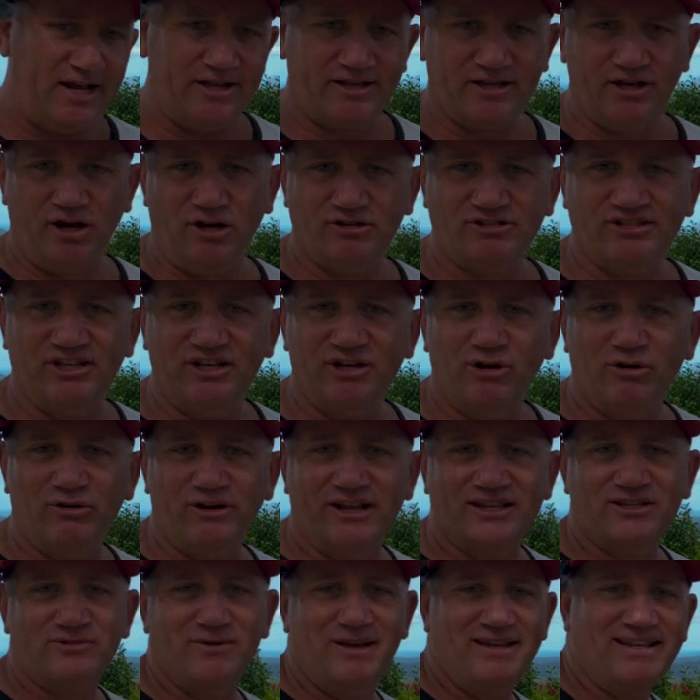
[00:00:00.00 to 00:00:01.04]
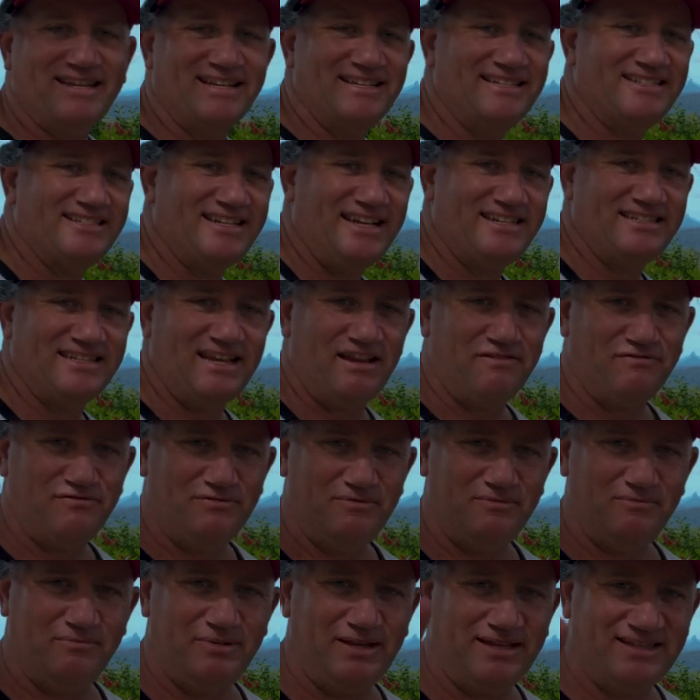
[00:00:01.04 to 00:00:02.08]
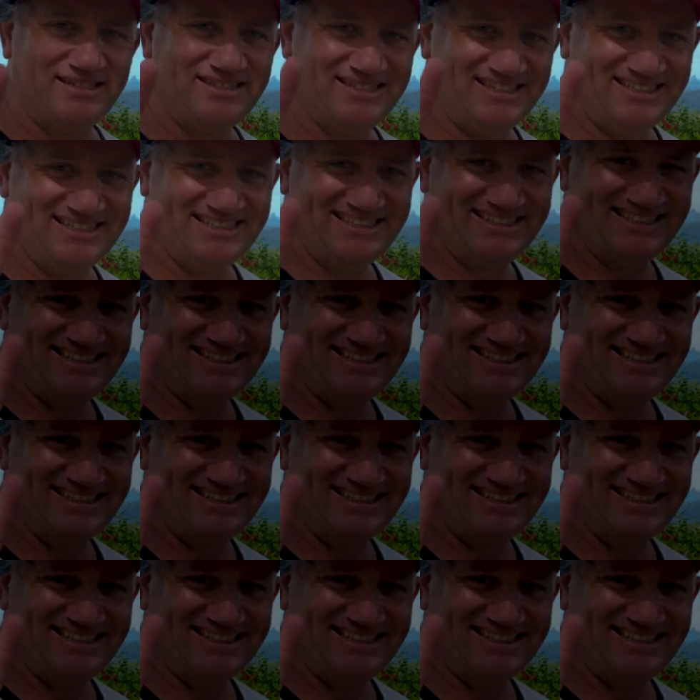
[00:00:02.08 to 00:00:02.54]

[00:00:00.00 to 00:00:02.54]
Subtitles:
doke, I'll see you all next week. Stay safe. Peace.